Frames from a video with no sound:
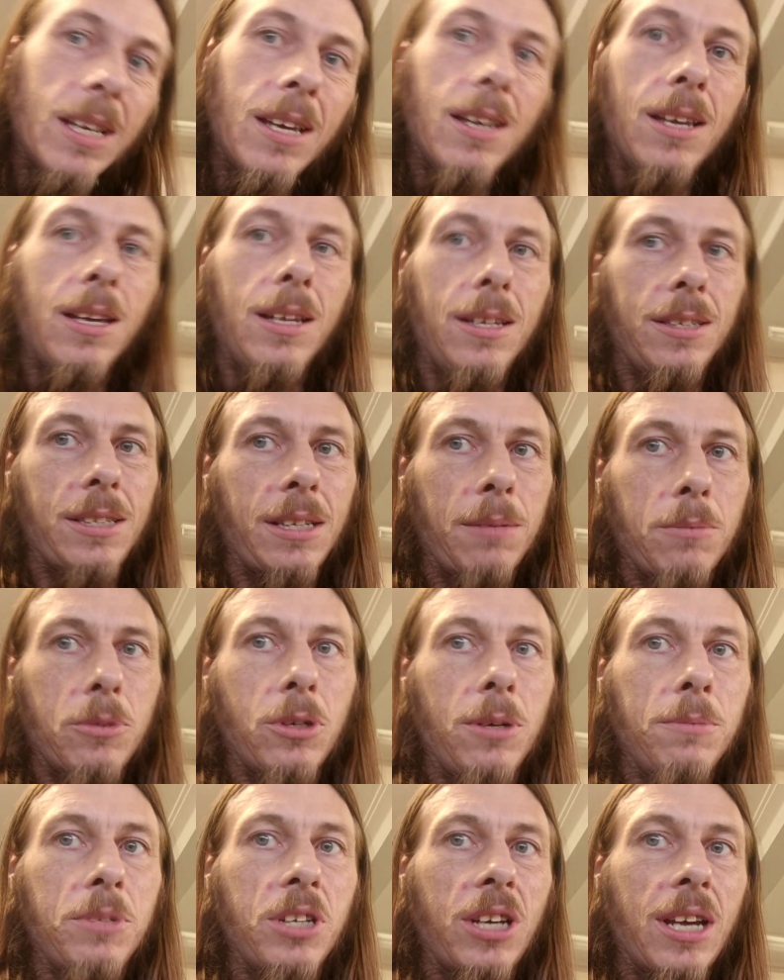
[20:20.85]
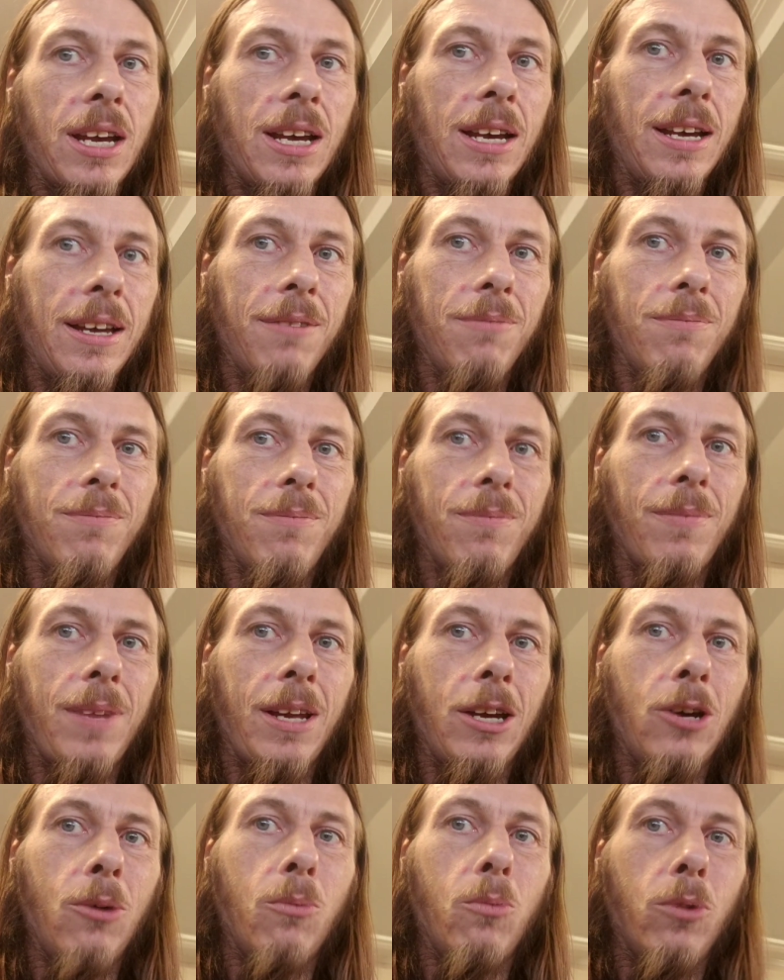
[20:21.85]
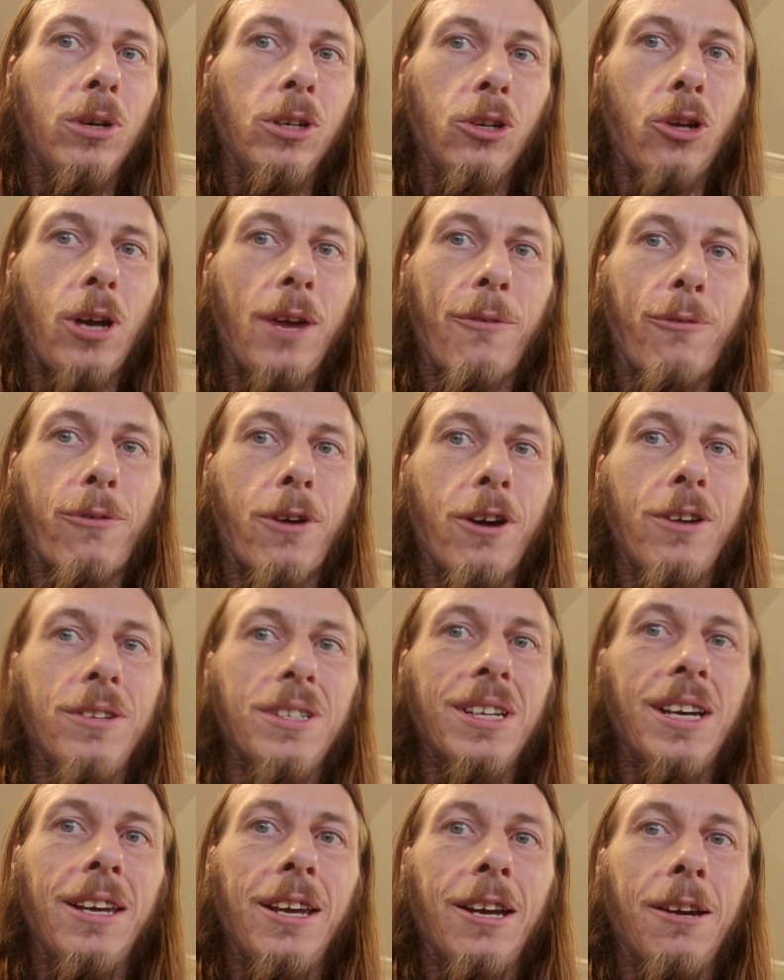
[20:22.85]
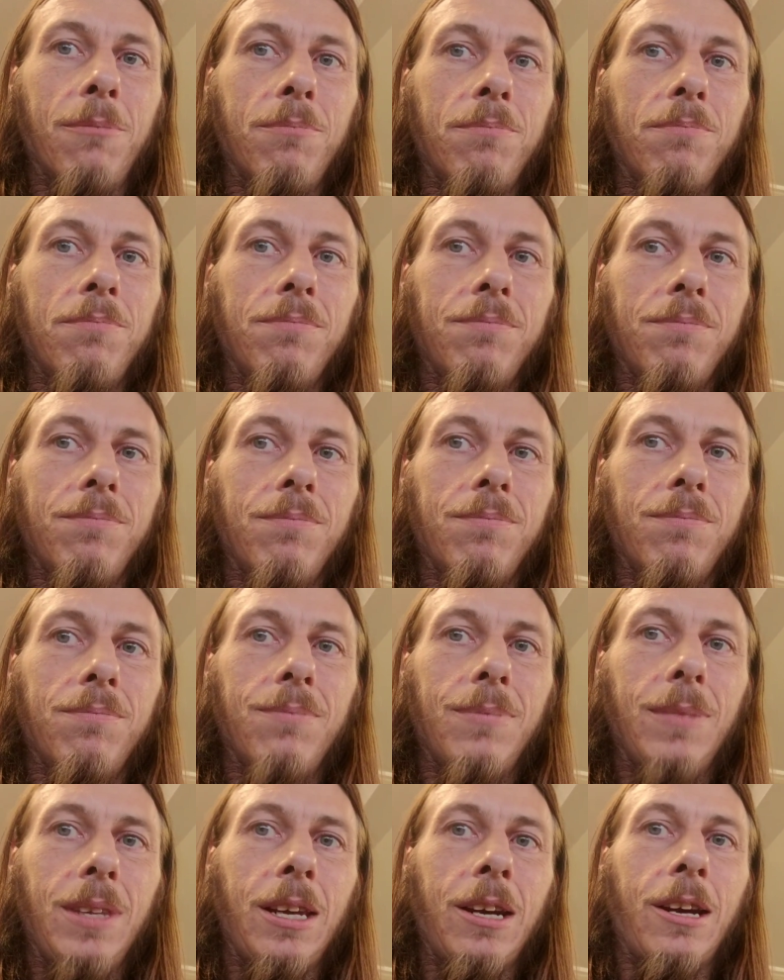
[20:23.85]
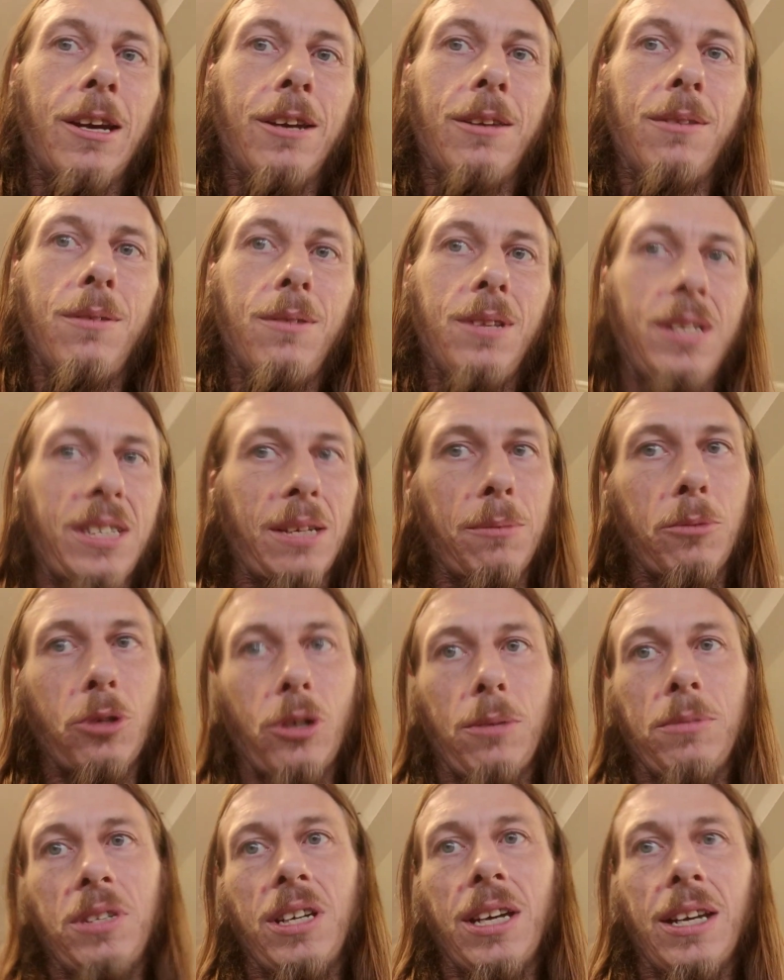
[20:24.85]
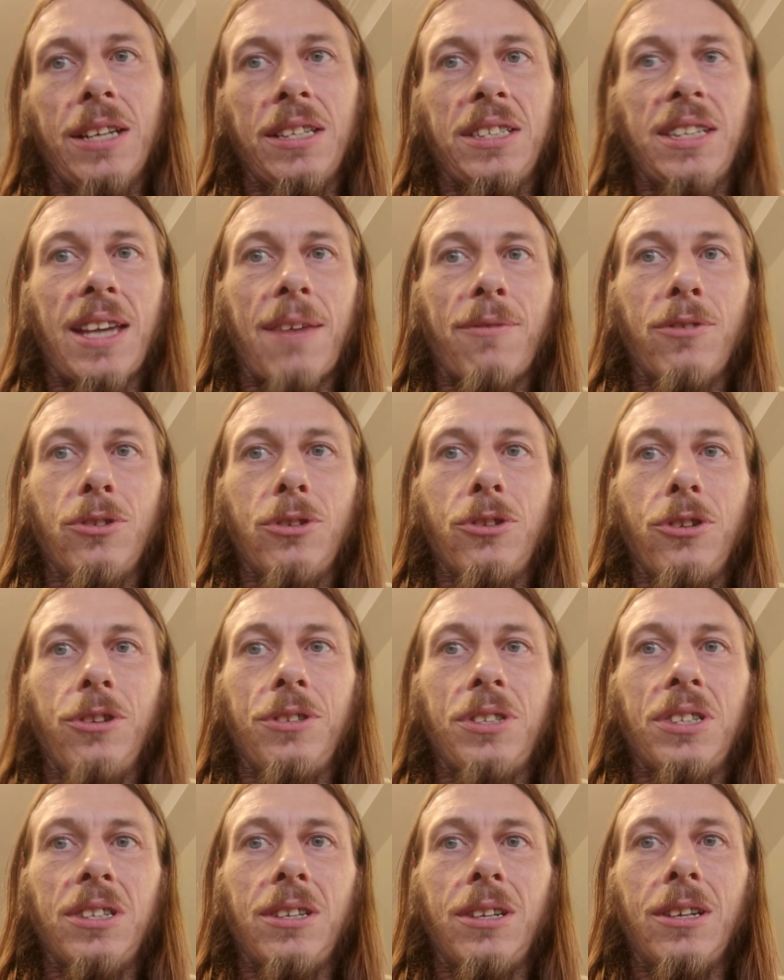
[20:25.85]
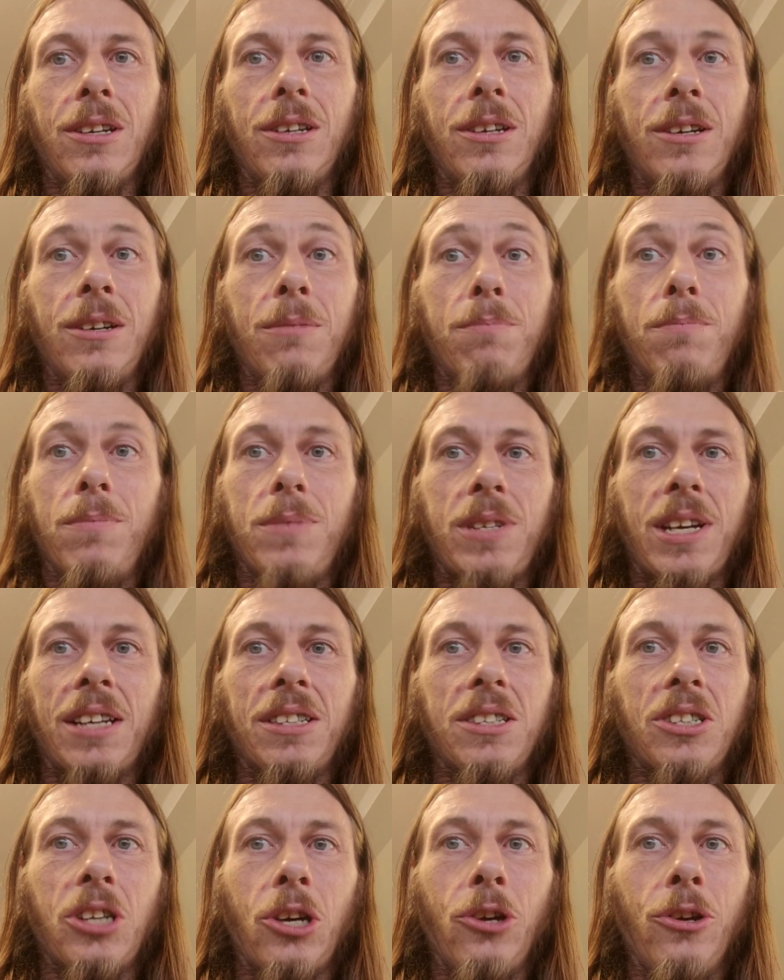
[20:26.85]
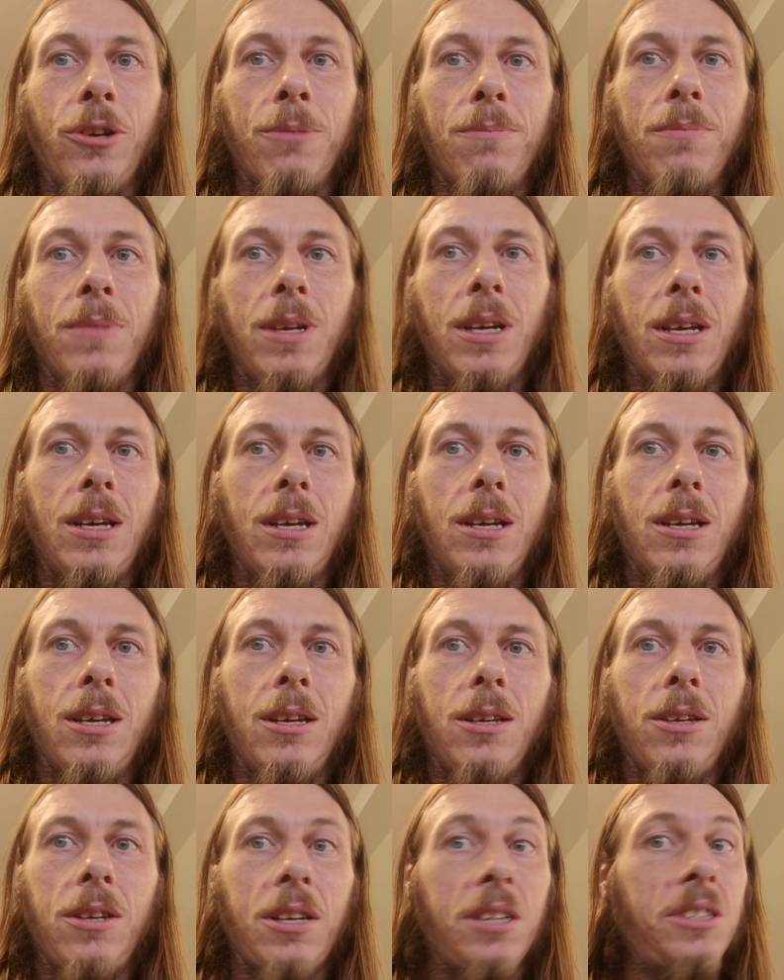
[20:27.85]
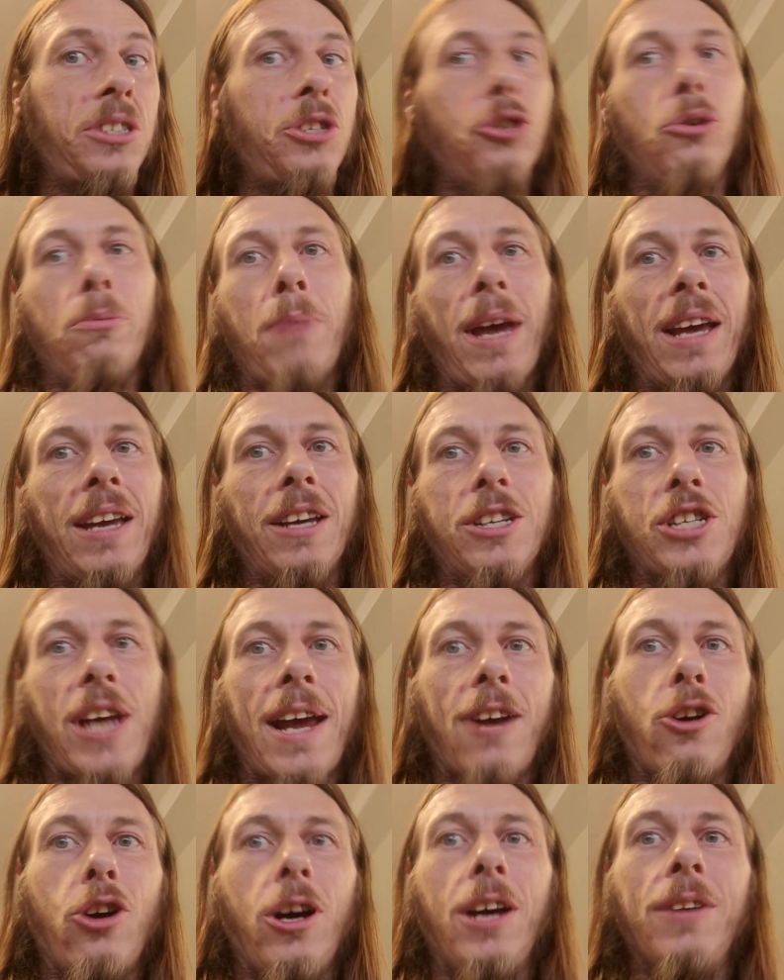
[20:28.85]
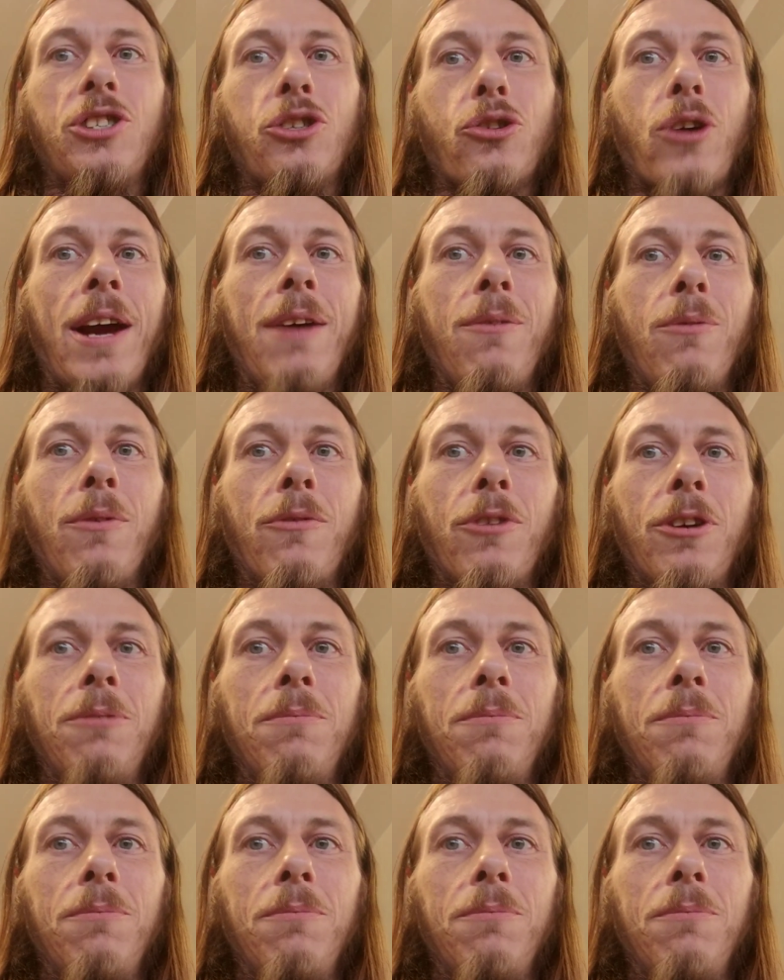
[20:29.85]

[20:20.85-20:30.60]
sometimes you can't help what life throws at you. You know, sometimes you get a 7 deuce in the Texas Hold'em. You can still make a jack high straight with it.